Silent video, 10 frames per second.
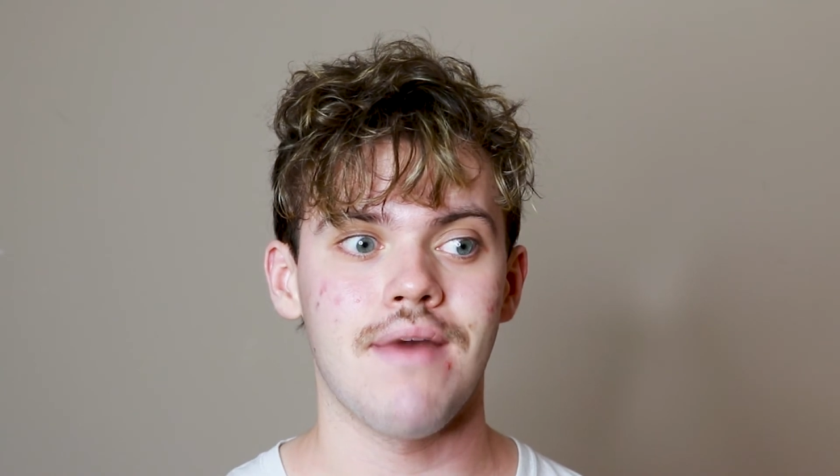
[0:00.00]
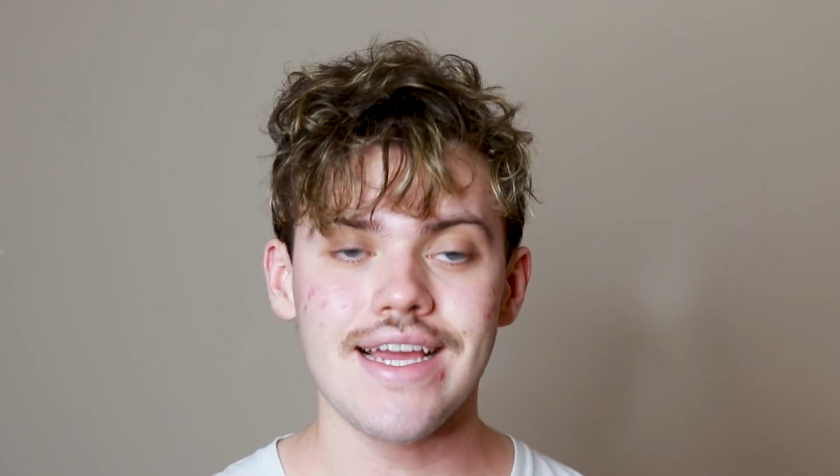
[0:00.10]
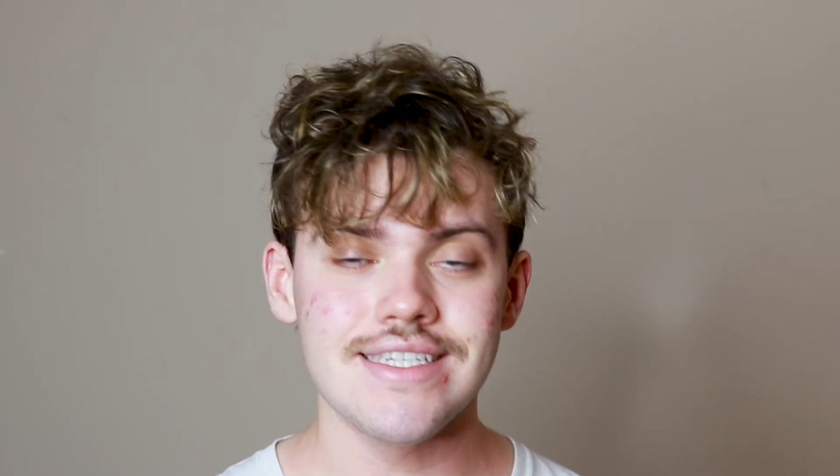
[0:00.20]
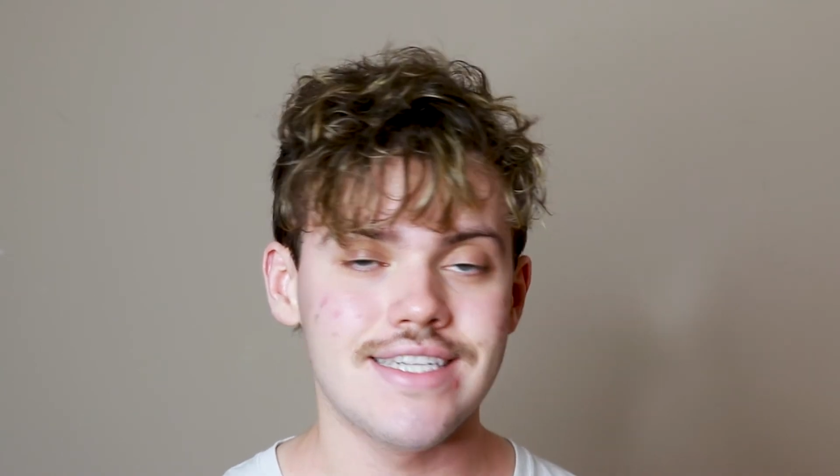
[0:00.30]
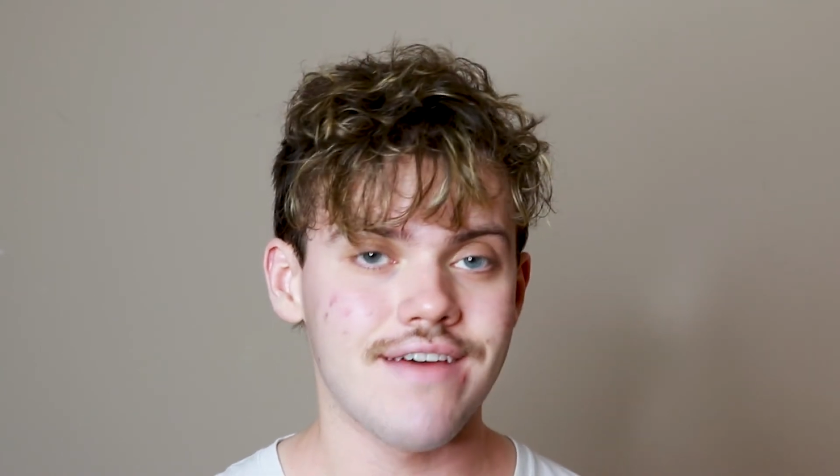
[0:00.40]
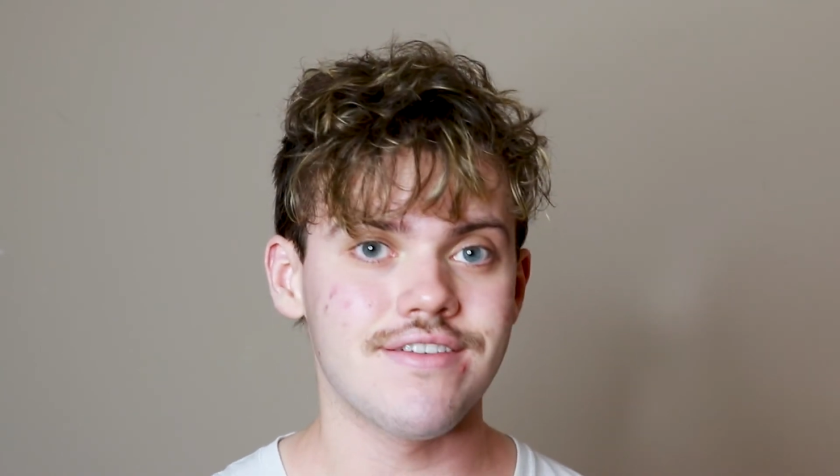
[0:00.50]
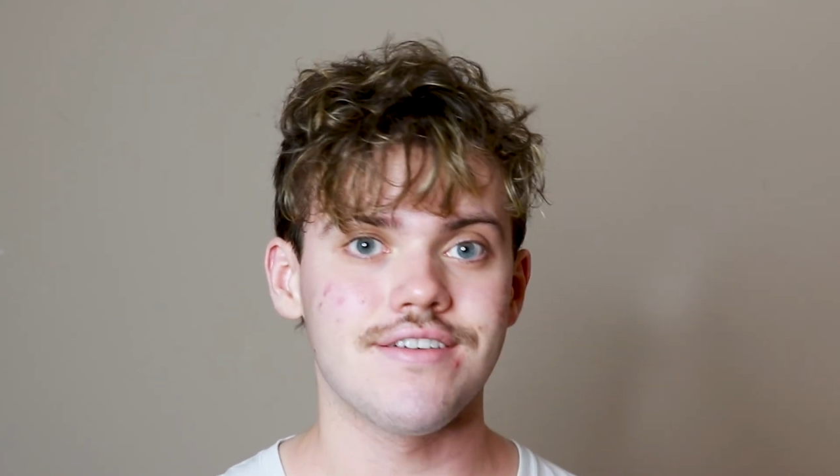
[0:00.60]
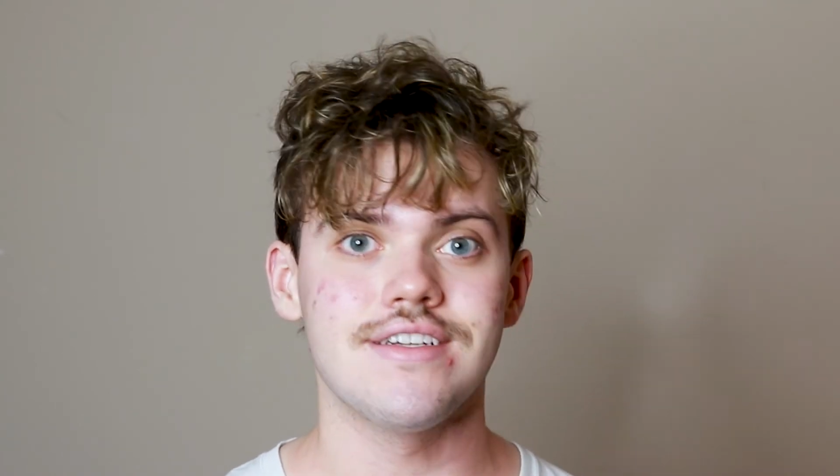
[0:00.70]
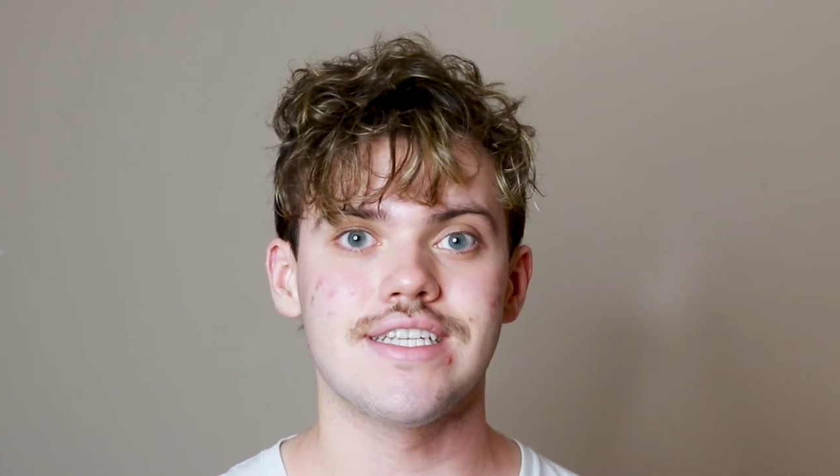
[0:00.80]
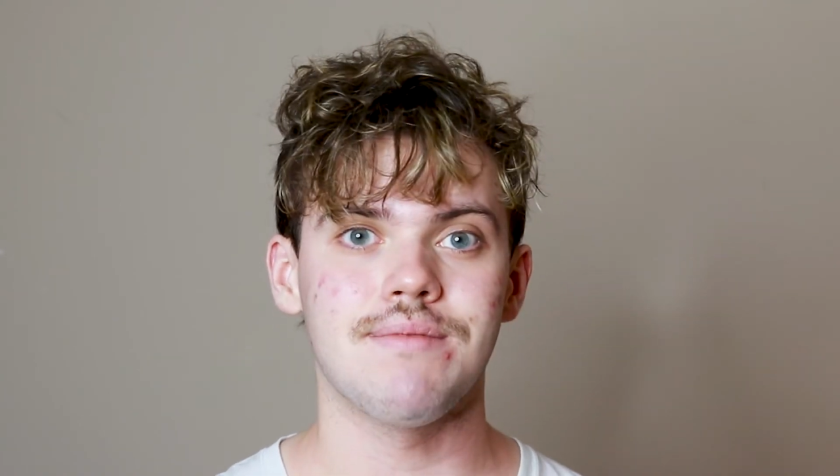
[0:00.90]
I can
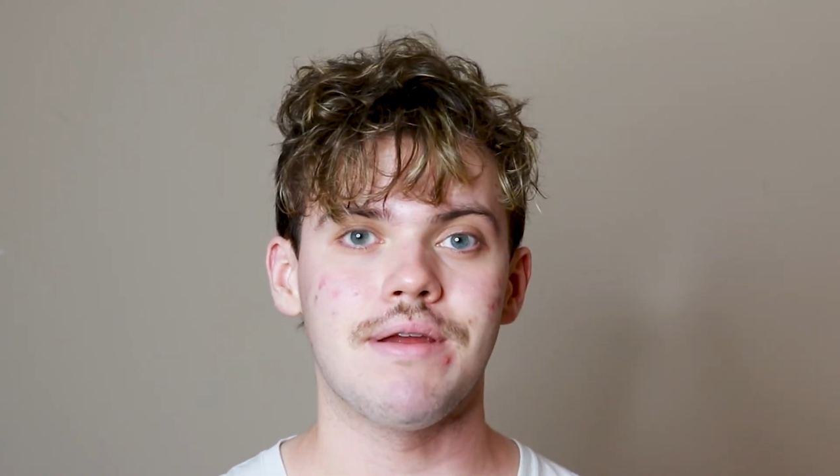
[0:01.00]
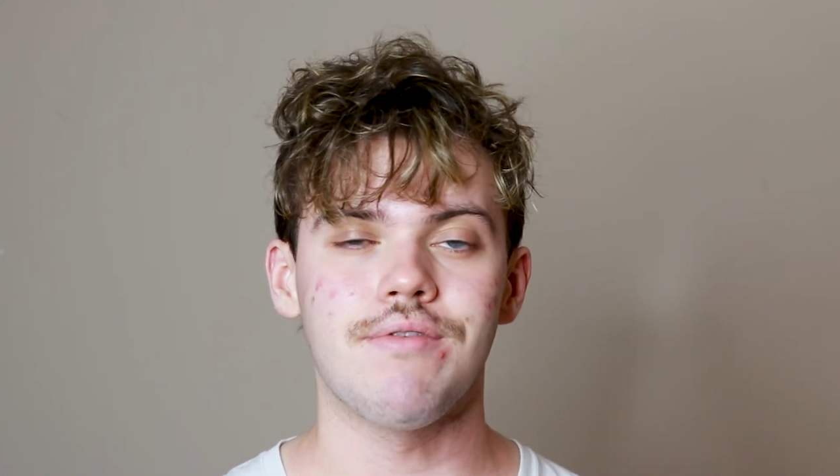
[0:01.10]
definitely see me